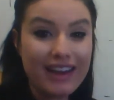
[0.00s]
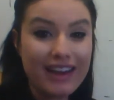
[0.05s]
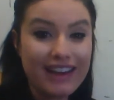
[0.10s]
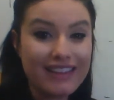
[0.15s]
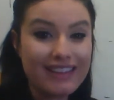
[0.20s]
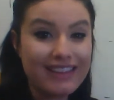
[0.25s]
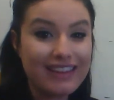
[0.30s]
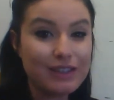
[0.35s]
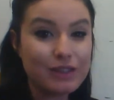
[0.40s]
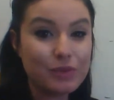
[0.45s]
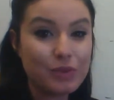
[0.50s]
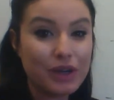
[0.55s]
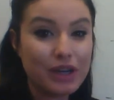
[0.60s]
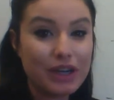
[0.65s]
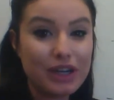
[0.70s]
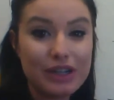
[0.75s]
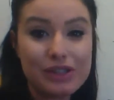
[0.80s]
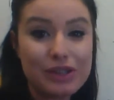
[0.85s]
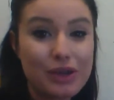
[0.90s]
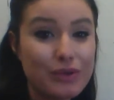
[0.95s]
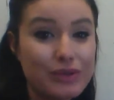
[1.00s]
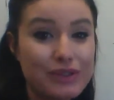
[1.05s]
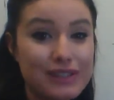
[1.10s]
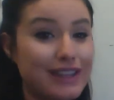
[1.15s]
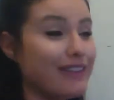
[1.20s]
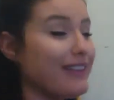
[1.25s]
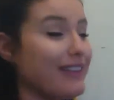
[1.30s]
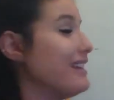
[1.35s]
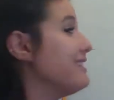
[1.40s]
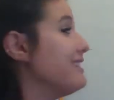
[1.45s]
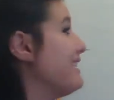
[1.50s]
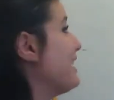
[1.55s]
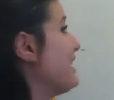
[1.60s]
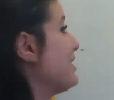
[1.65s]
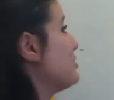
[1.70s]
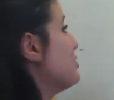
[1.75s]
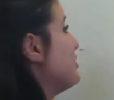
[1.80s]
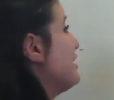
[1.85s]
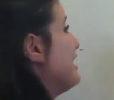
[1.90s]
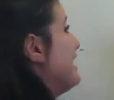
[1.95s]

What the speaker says: In this word, it's so silly. It's actually